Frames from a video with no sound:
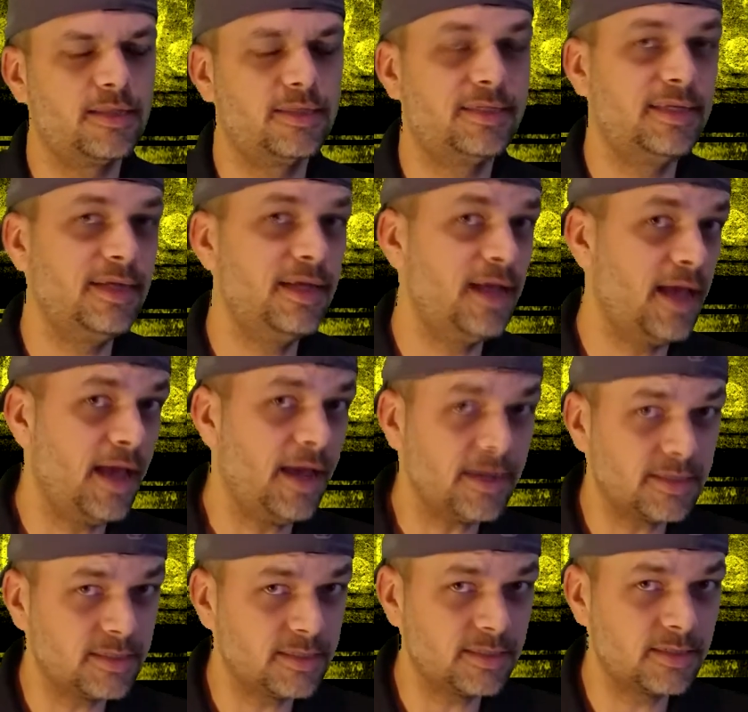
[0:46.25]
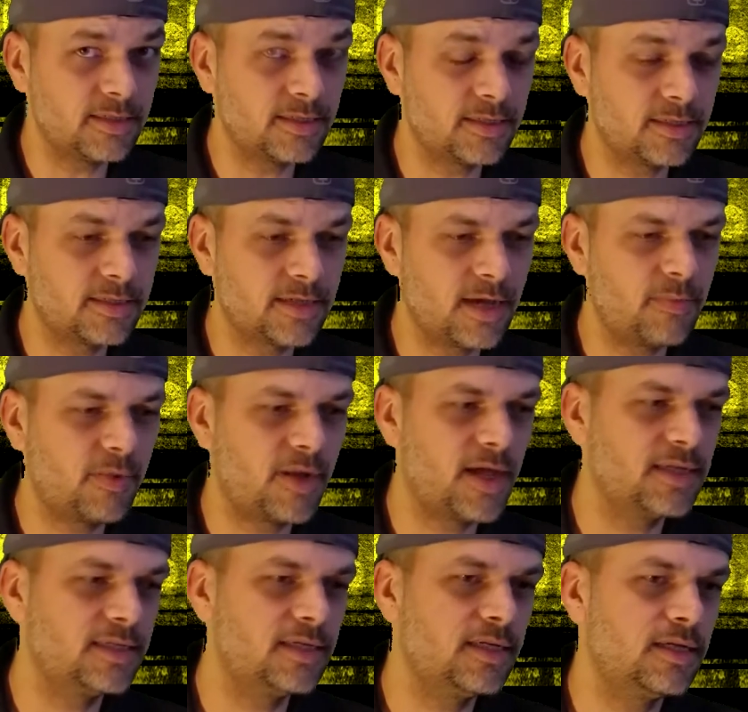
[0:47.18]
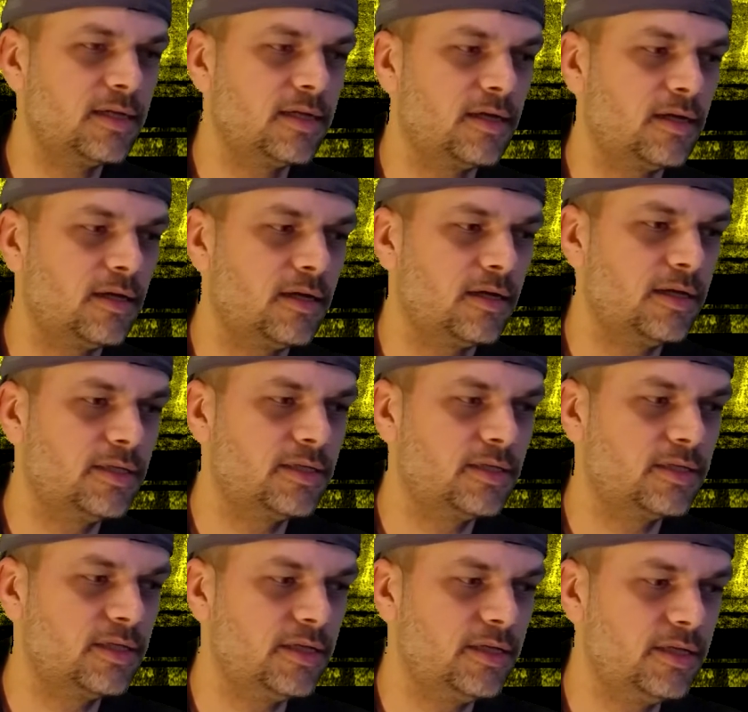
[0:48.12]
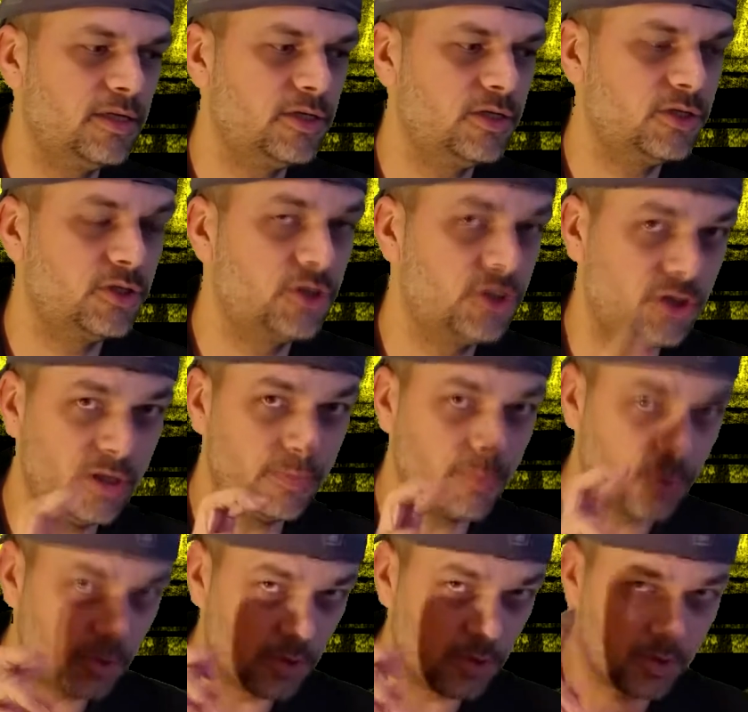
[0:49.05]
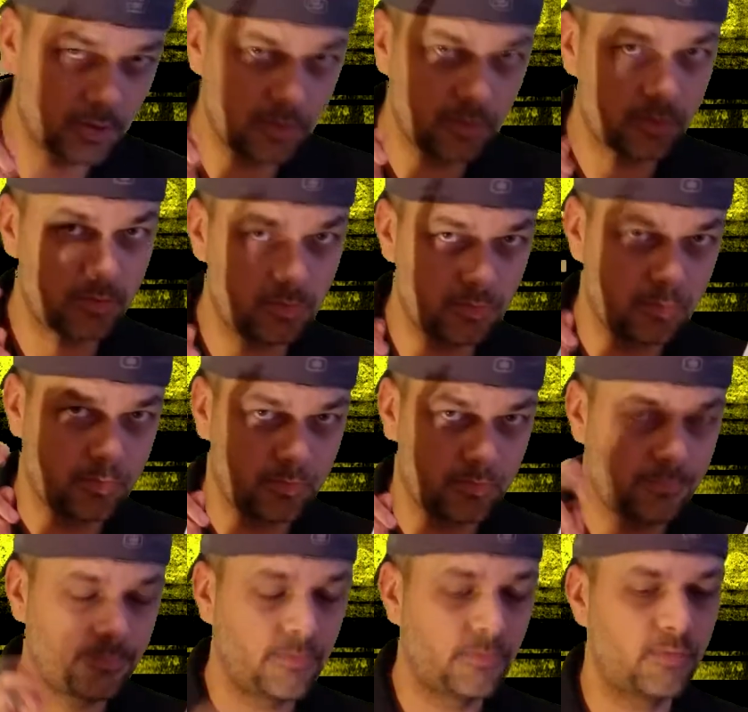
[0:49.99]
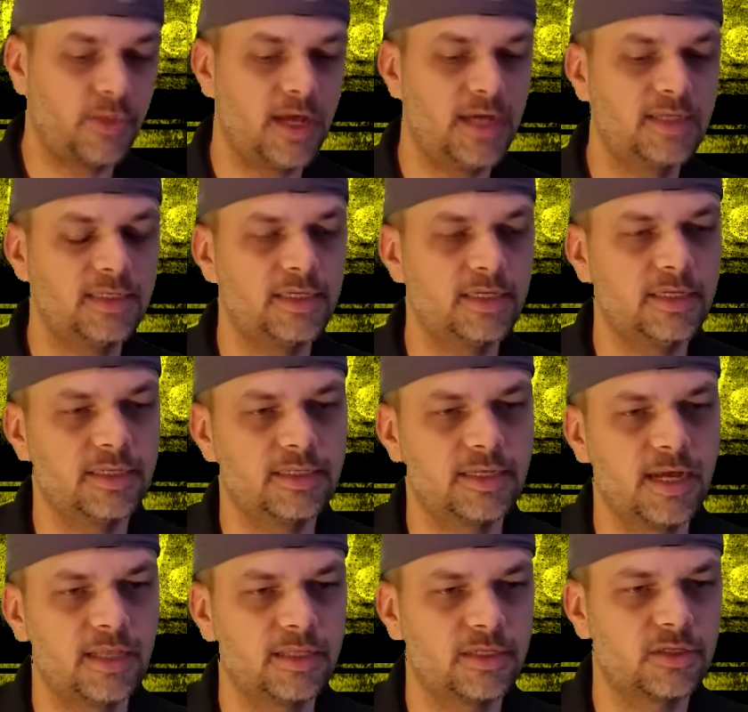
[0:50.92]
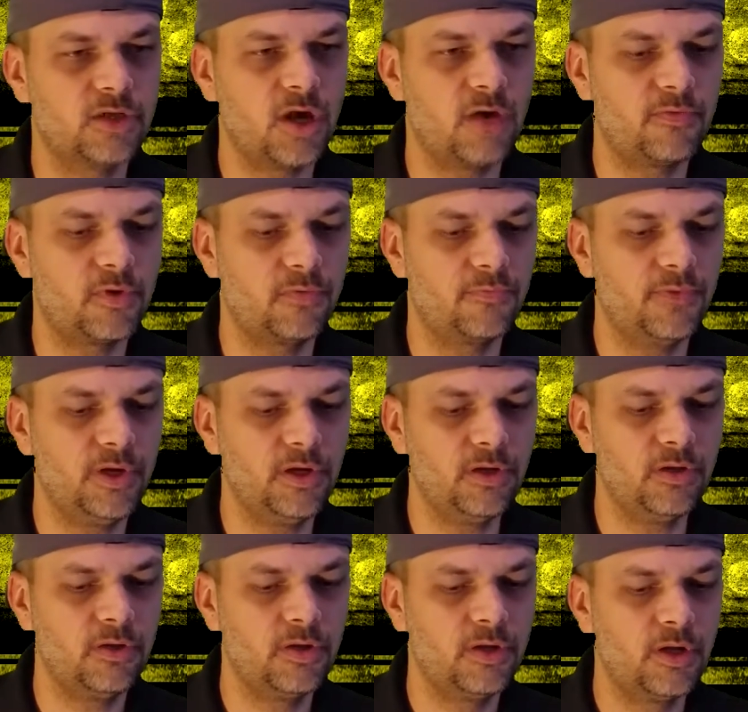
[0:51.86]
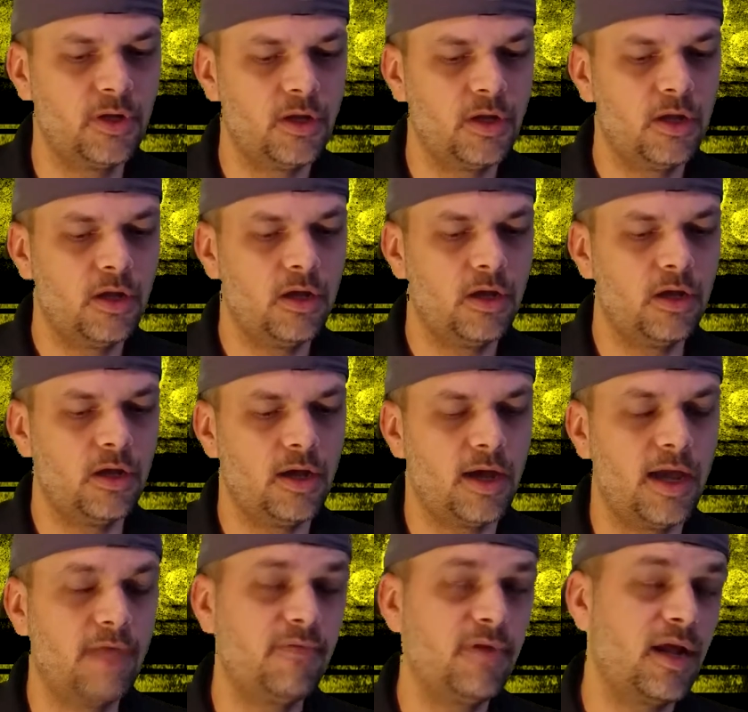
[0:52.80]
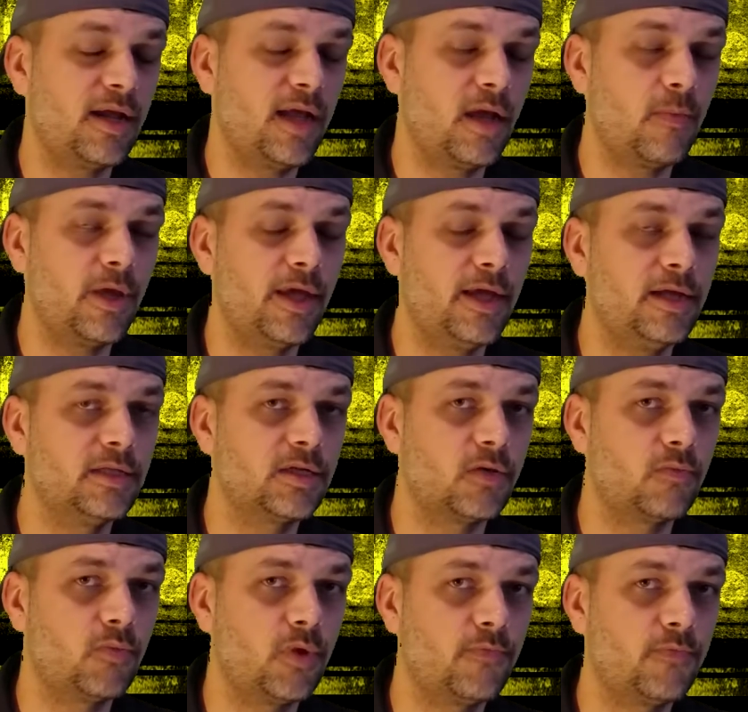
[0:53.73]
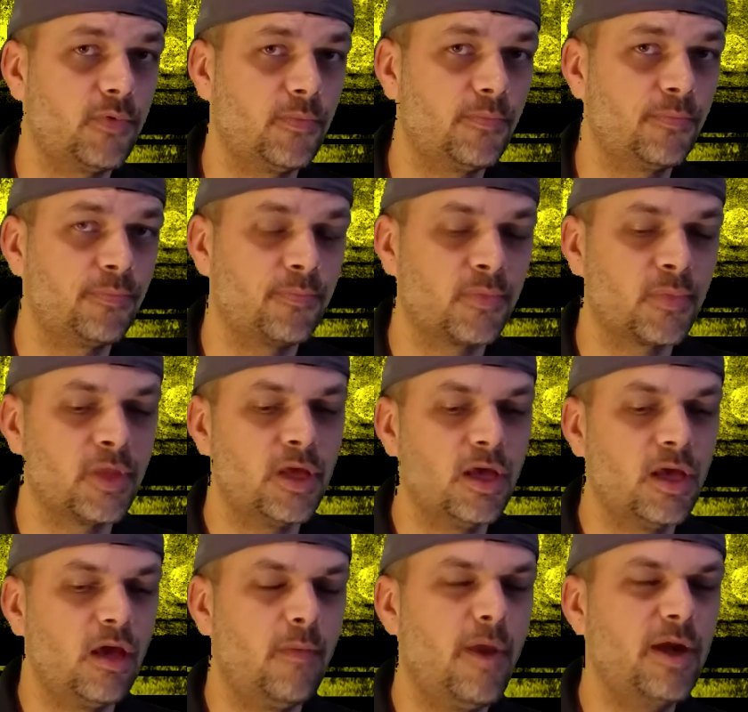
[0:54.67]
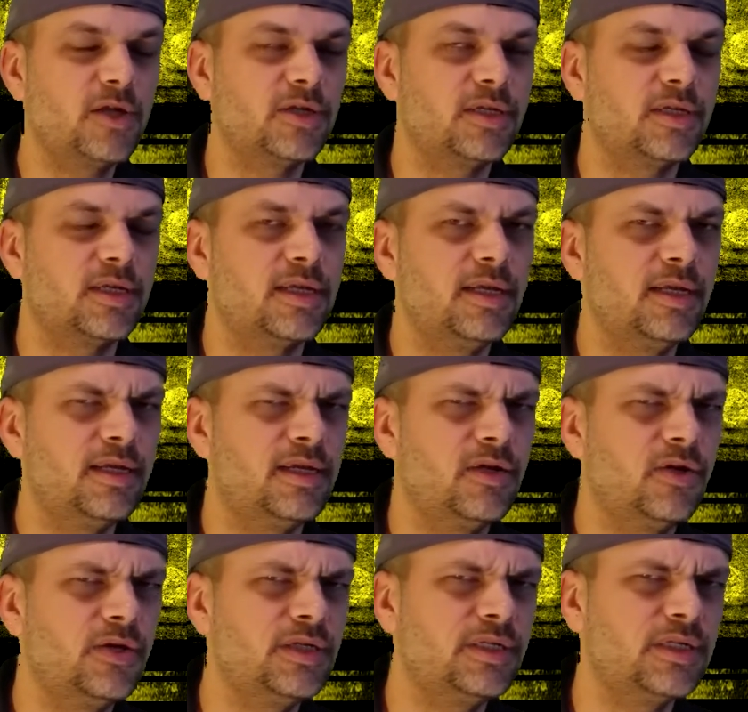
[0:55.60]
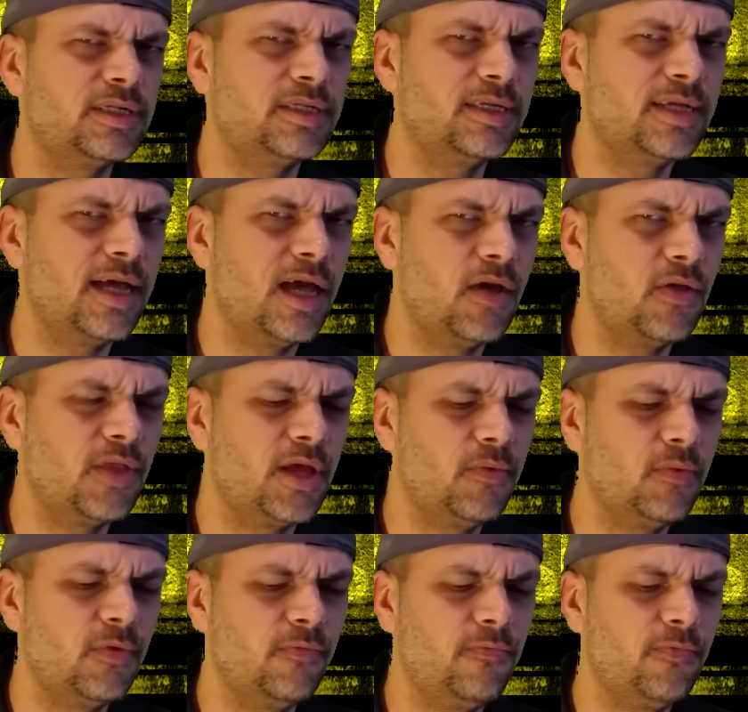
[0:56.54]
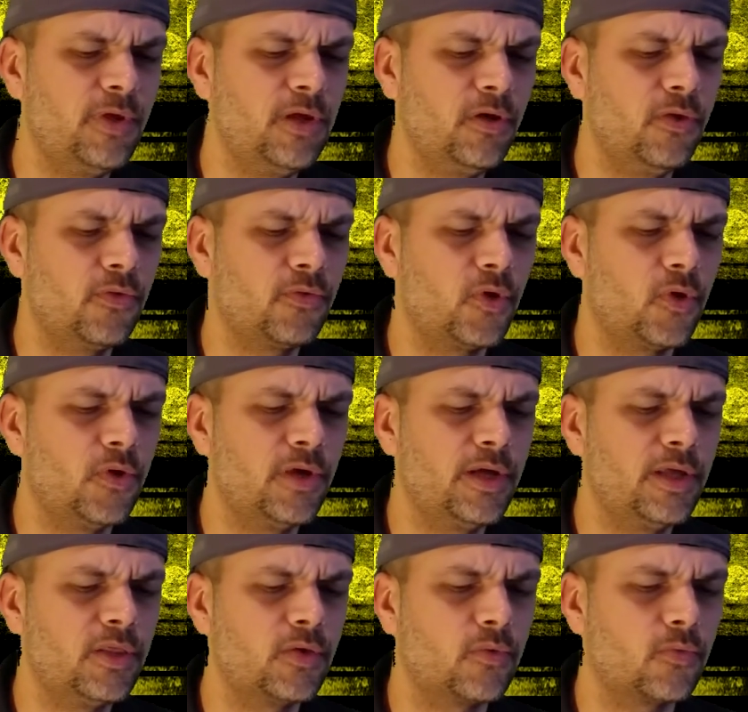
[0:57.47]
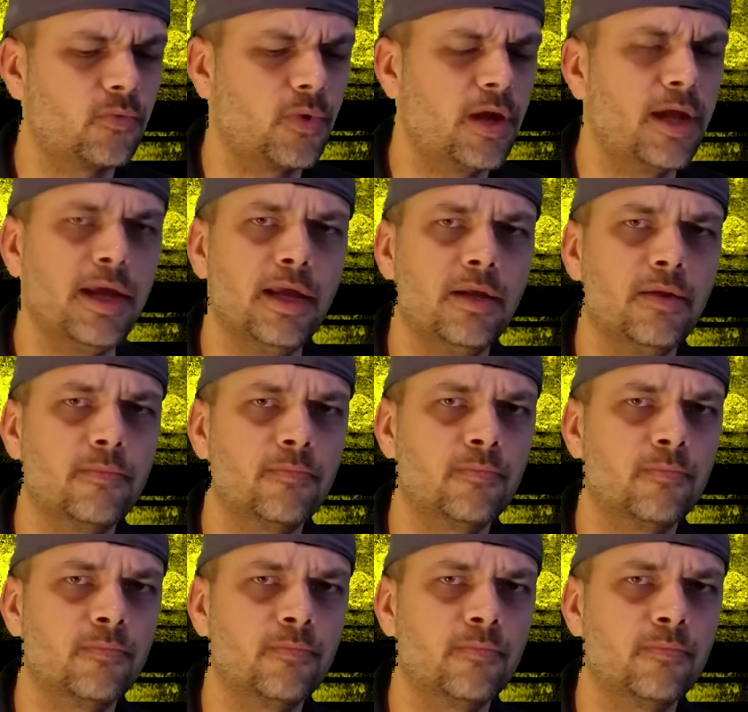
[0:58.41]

DX type plastic. It's the cheaper plastic. It's got the softer feel. I have not got my hands on one of them. I'm actually curious to see how they would feel throwing in the rain.